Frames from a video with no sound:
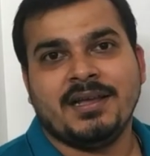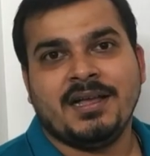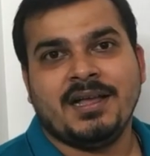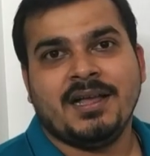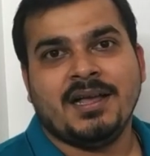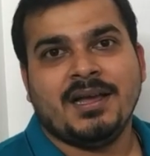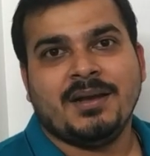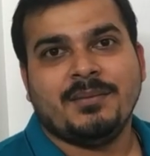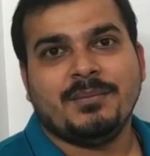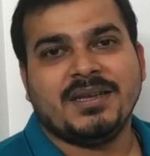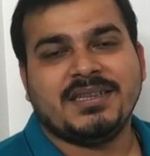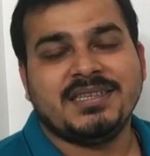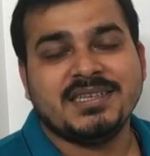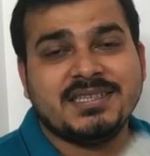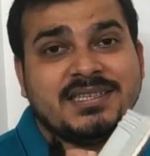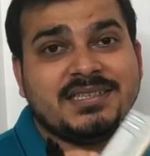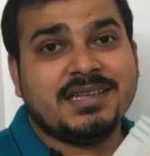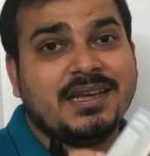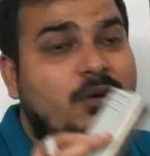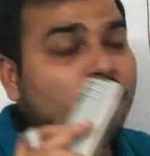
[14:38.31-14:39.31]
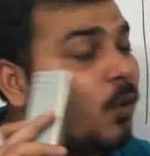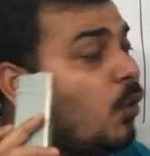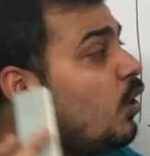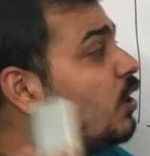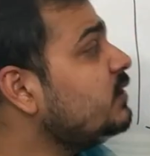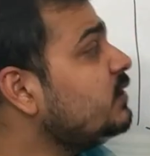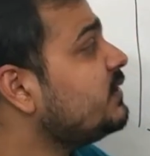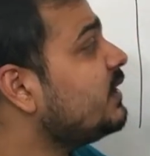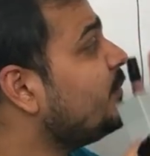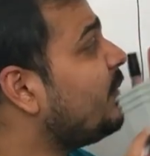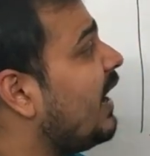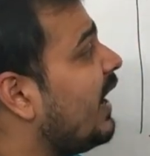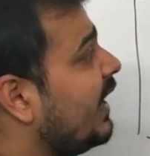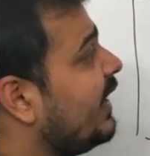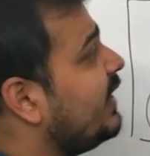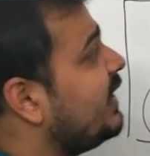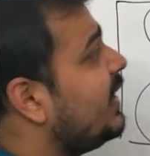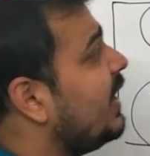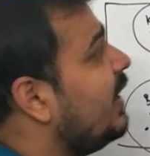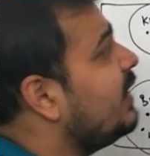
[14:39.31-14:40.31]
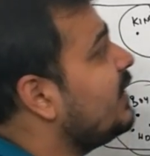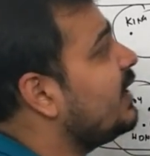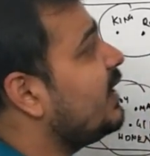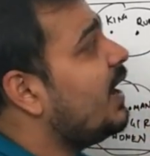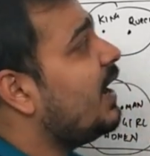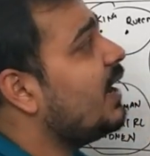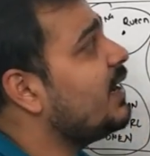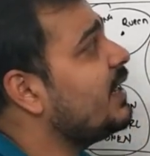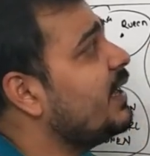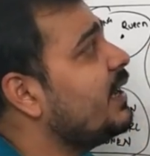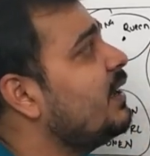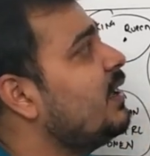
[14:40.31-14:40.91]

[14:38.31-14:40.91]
But this is a wholesome idea regarding